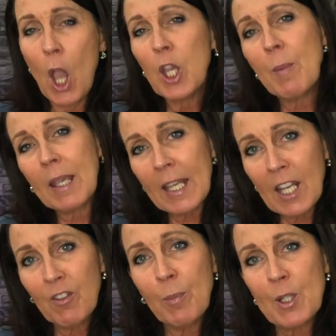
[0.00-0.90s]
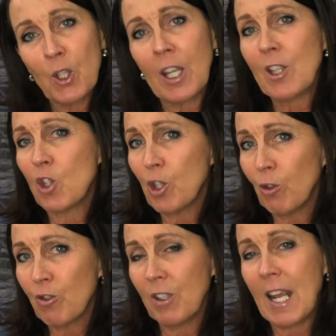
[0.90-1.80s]
You may even be tucking the
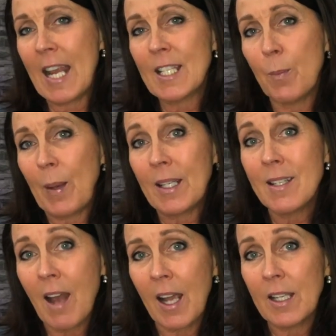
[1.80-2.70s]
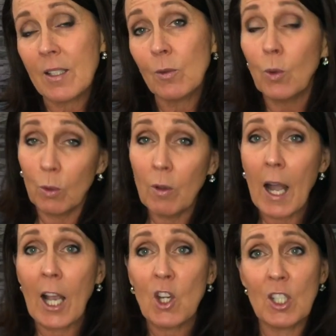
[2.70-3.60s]
children into bed at night or
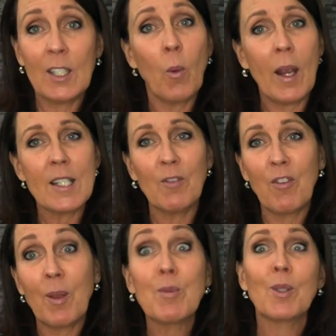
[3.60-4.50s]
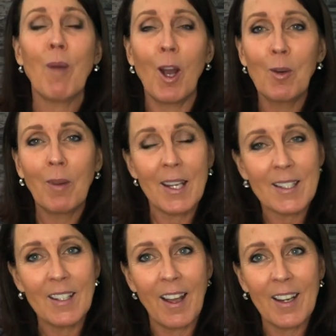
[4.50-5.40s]
anxiously waiting for them to come home late
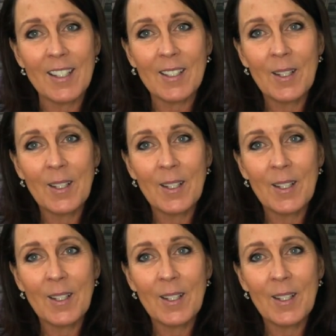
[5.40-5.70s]
at night.